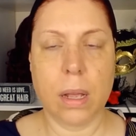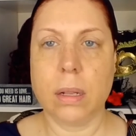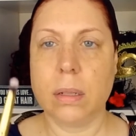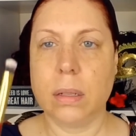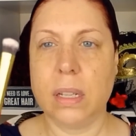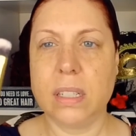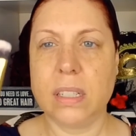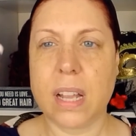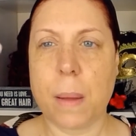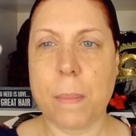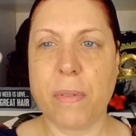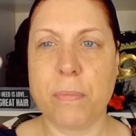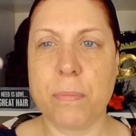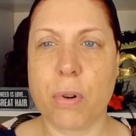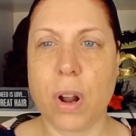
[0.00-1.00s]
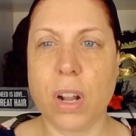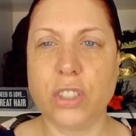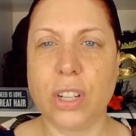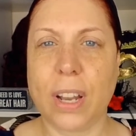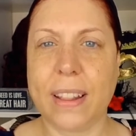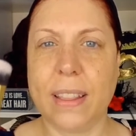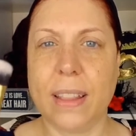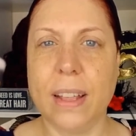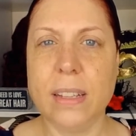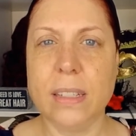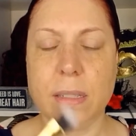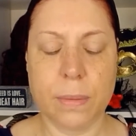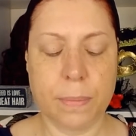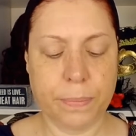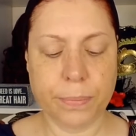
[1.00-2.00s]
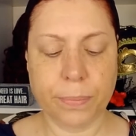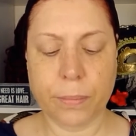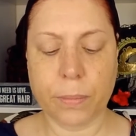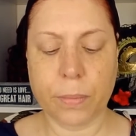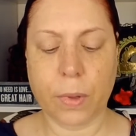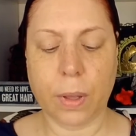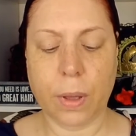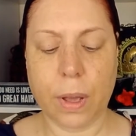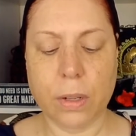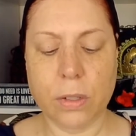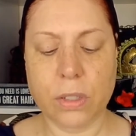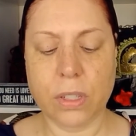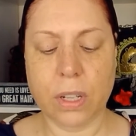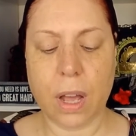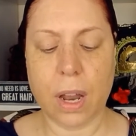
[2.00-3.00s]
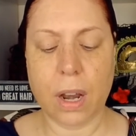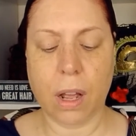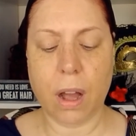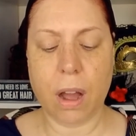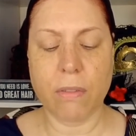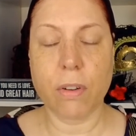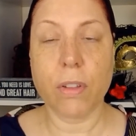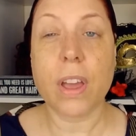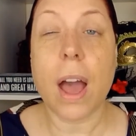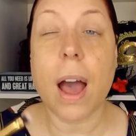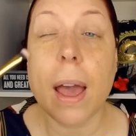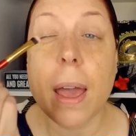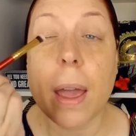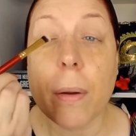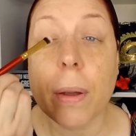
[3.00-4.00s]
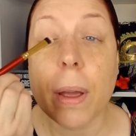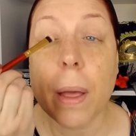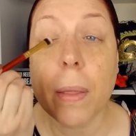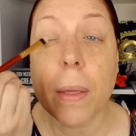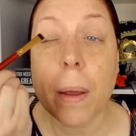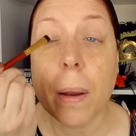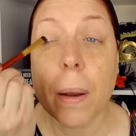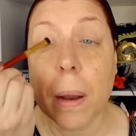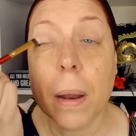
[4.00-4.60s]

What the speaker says: this type of brush like this. Okay, just to kind of cover the eye area there.